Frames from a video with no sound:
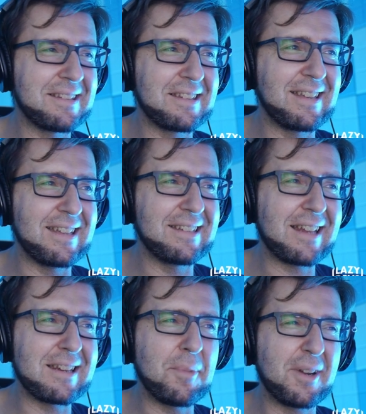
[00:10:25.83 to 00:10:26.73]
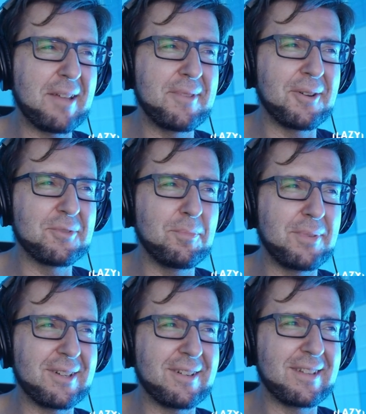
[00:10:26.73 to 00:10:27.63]
and that number can be also
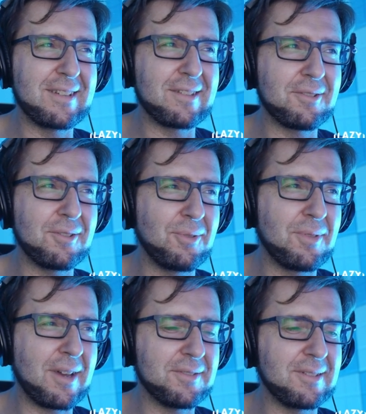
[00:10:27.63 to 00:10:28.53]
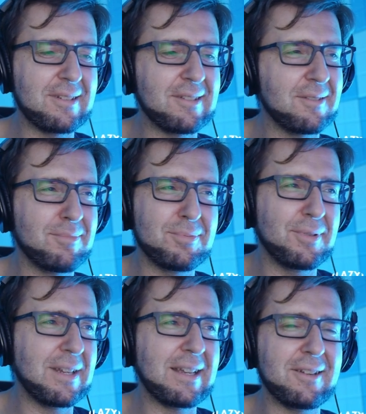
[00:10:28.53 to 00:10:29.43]
bigger than the 32,000. You can
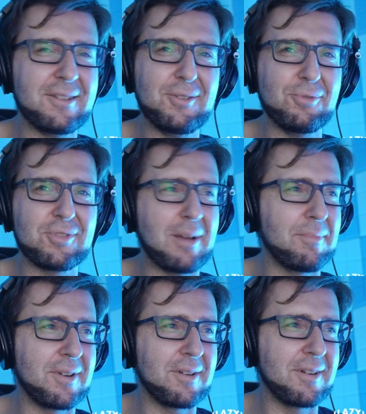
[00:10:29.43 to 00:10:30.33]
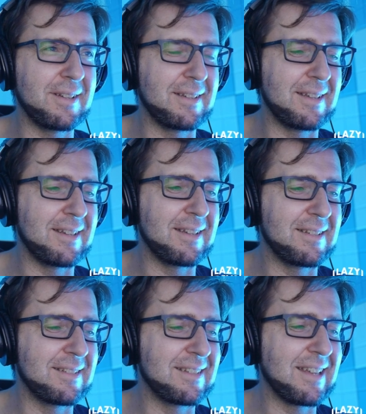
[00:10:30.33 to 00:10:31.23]
put like a huge number in, in,
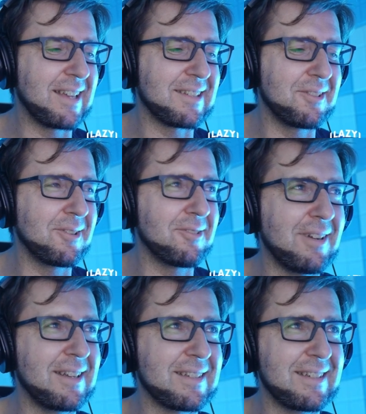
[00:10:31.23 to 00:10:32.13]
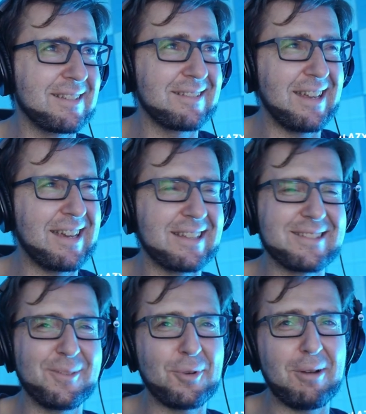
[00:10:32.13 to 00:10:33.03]
in, the text and you can this. And yeah, it's
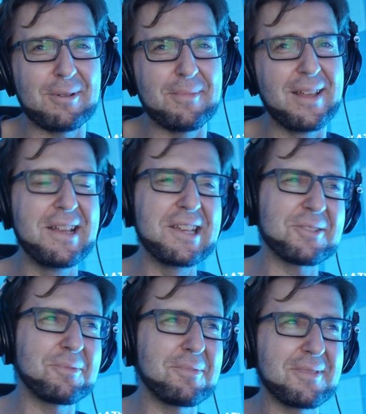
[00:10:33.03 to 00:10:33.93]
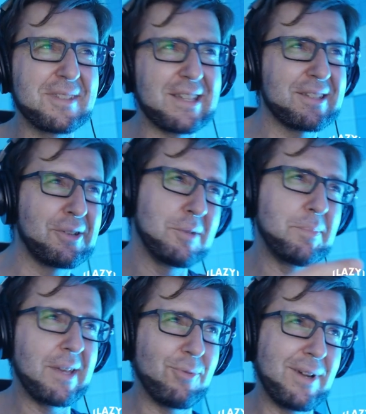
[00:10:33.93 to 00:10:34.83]
no problem. So this could
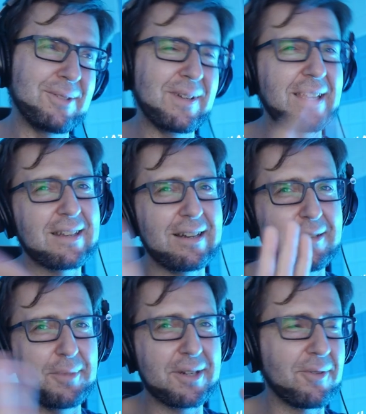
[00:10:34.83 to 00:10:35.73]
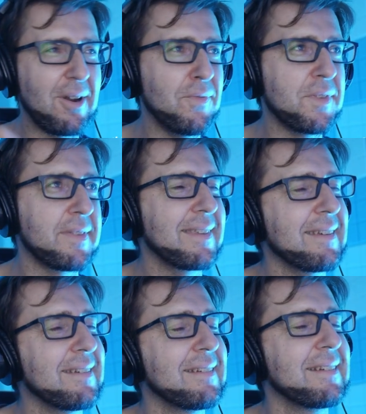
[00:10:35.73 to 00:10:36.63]
be a way to get a little bit around
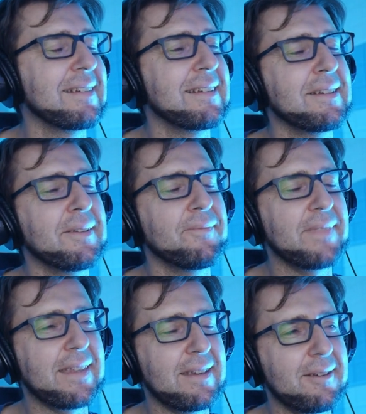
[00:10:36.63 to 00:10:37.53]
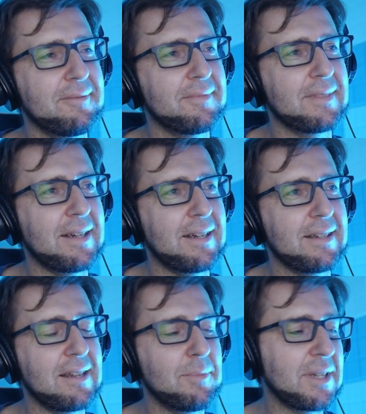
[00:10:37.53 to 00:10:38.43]
the um, uh,
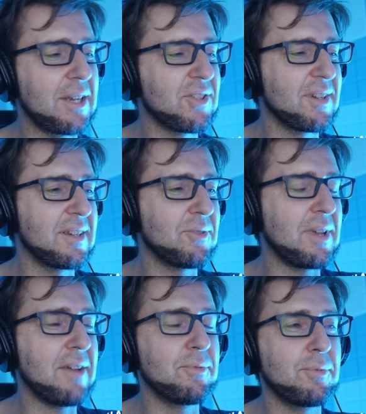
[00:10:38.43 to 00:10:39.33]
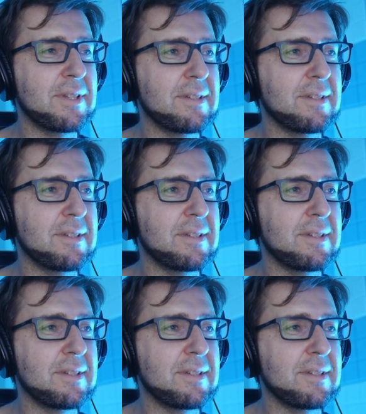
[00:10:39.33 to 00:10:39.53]
the limitation that you have with